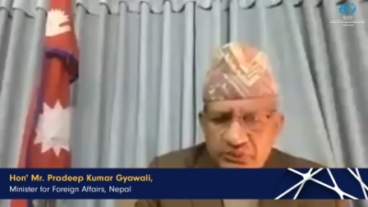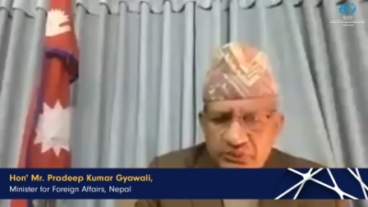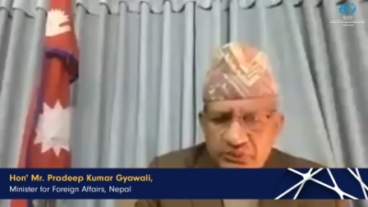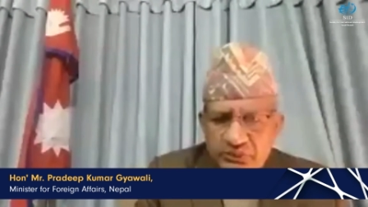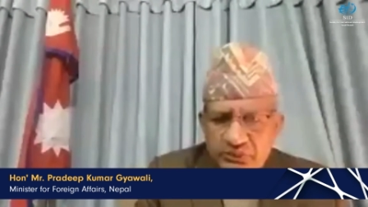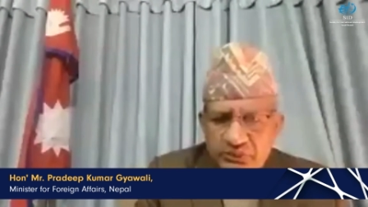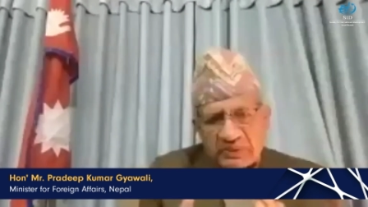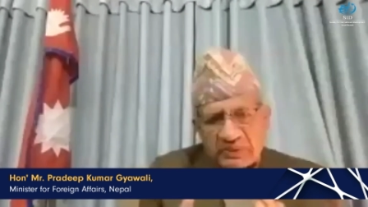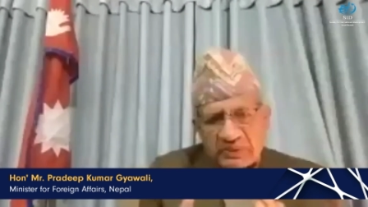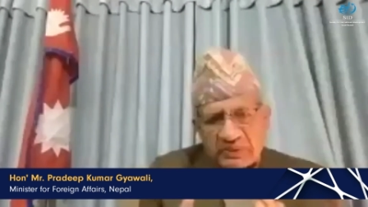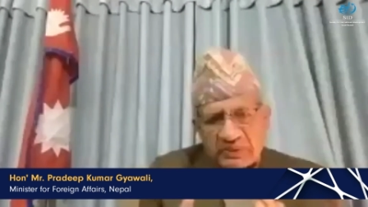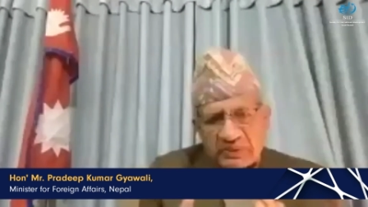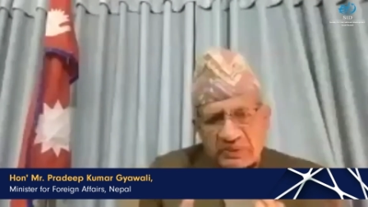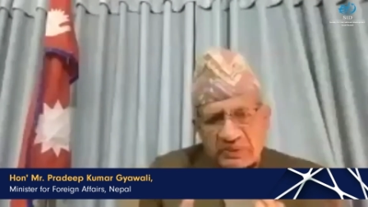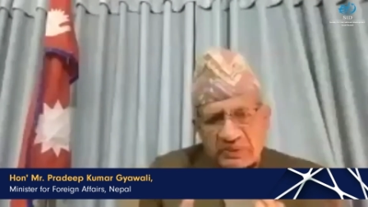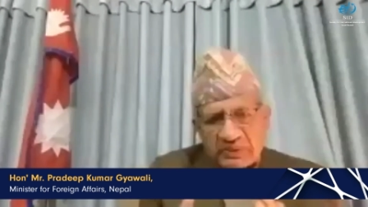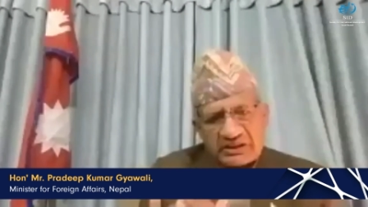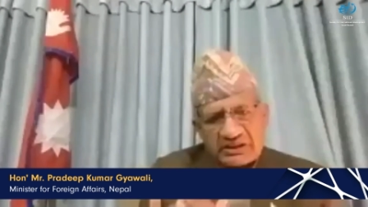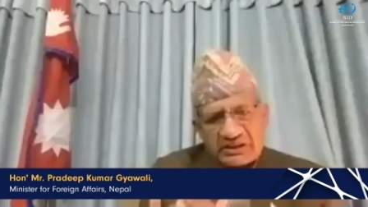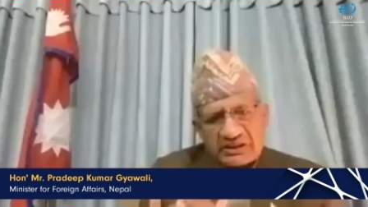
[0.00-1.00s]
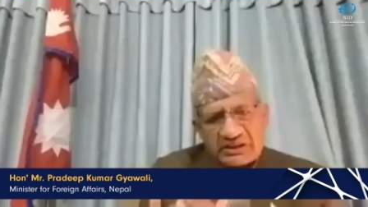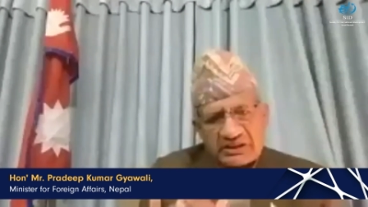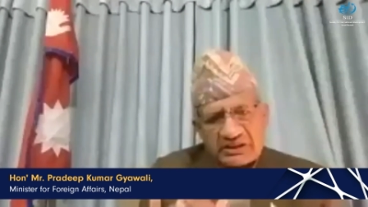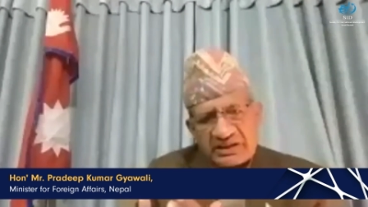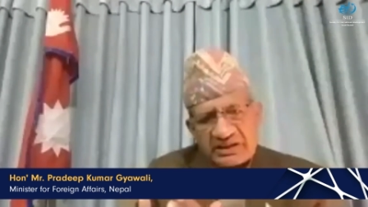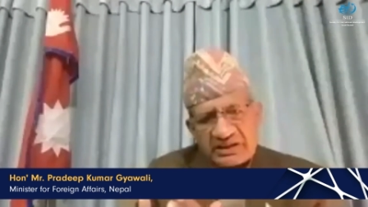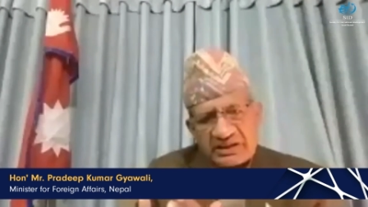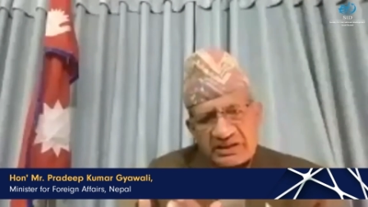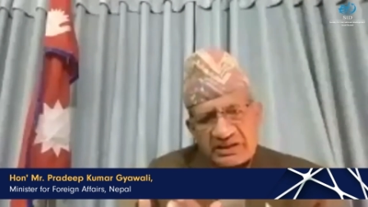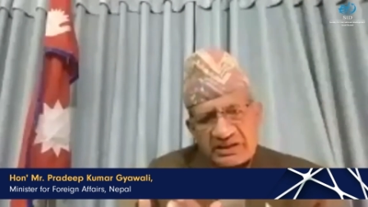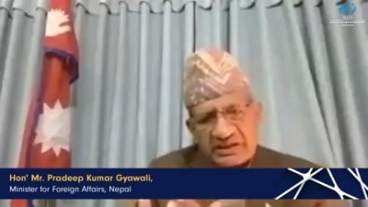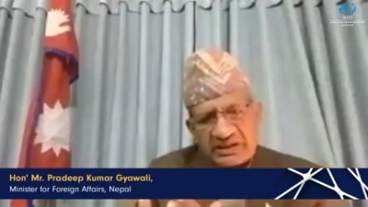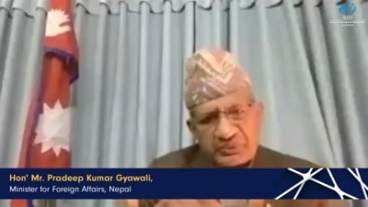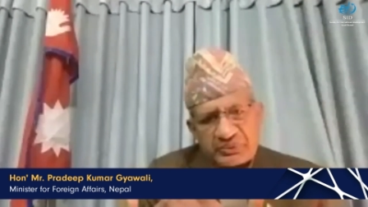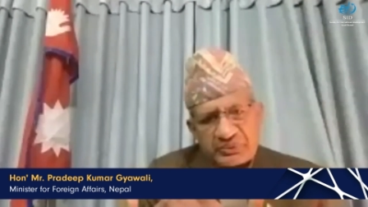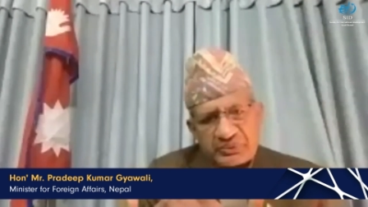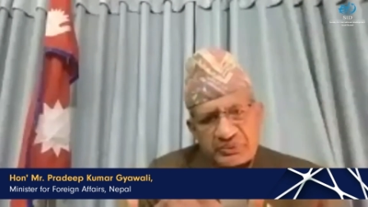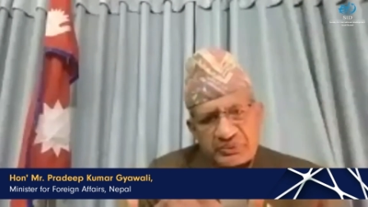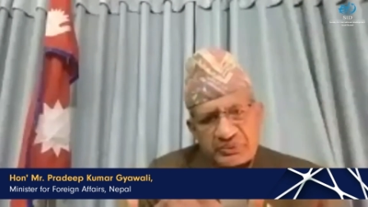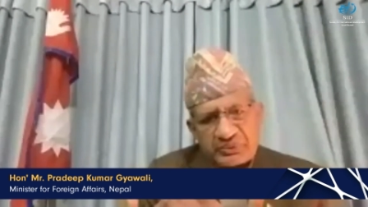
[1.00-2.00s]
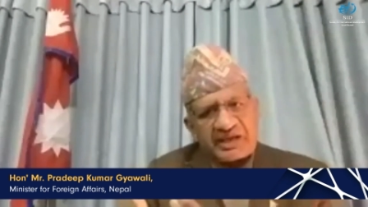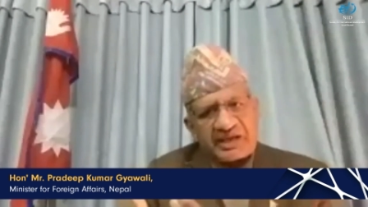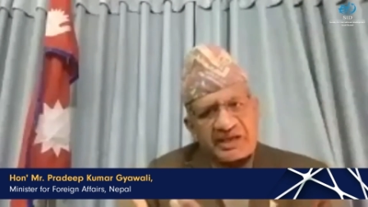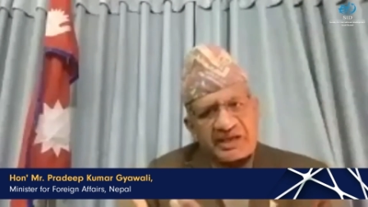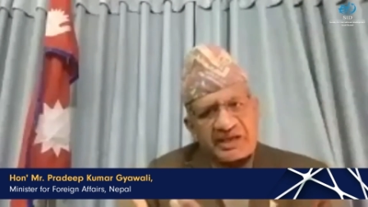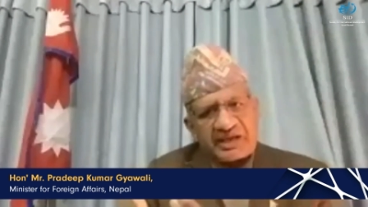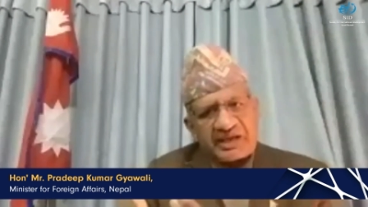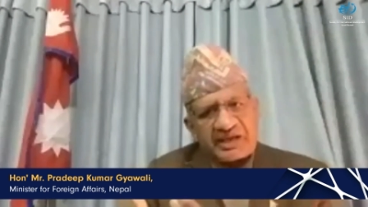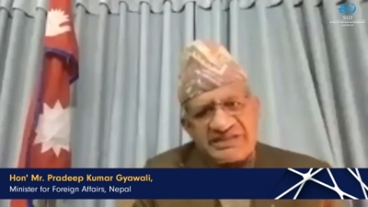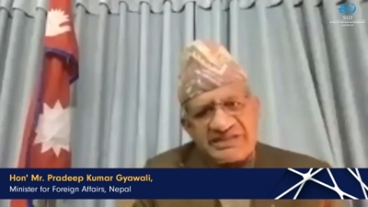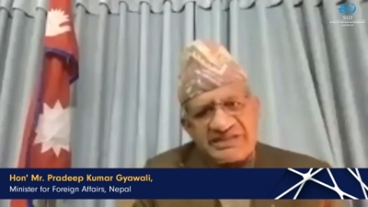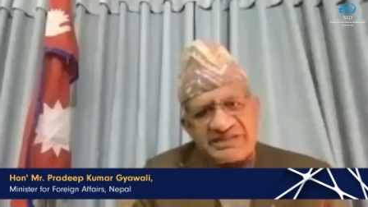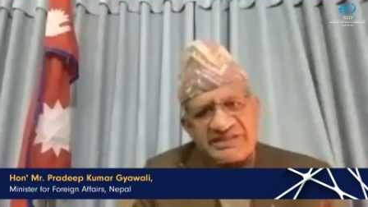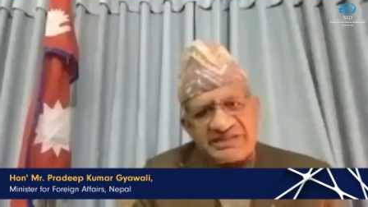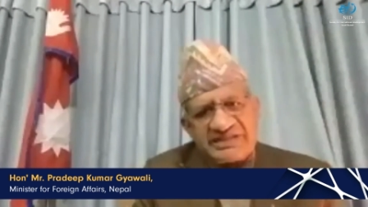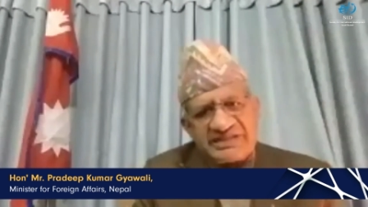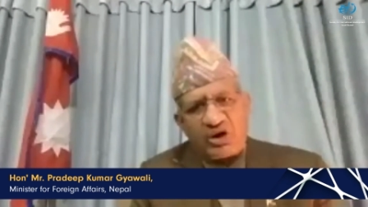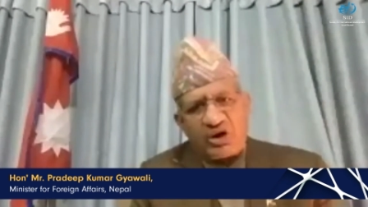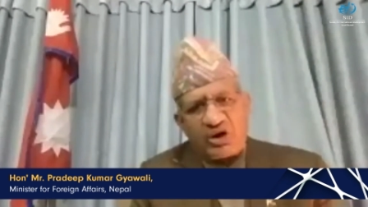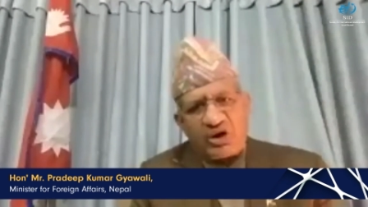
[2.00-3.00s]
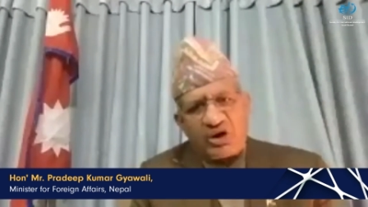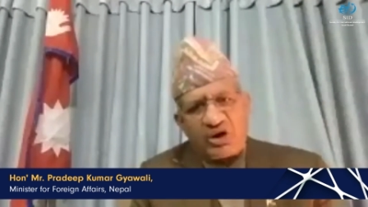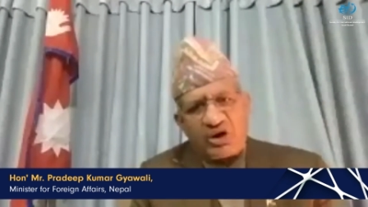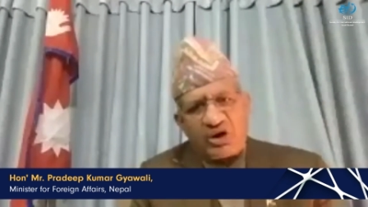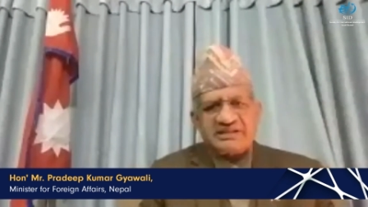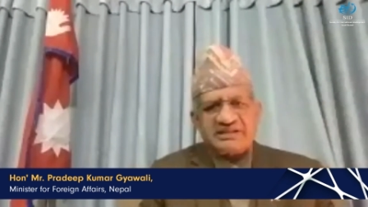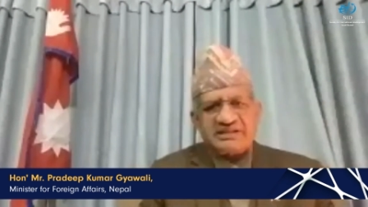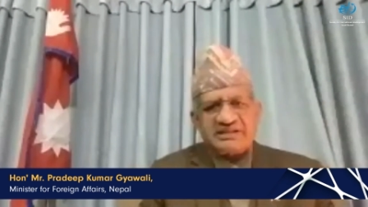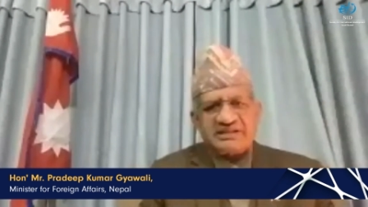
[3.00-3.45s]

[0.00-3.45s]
come with the new technologies and knowledge,